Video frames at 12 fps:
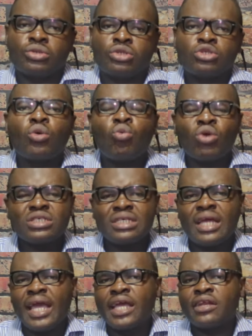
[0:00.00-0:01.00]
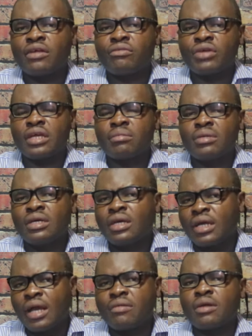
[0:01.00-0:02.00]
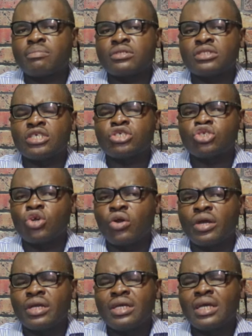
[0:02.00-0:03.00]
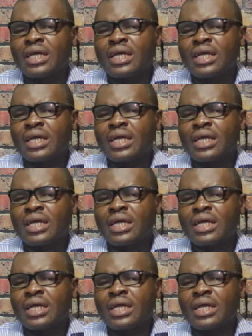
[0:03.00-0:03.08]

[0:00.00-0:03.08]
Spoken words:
So washing hair in the dream can represent joy,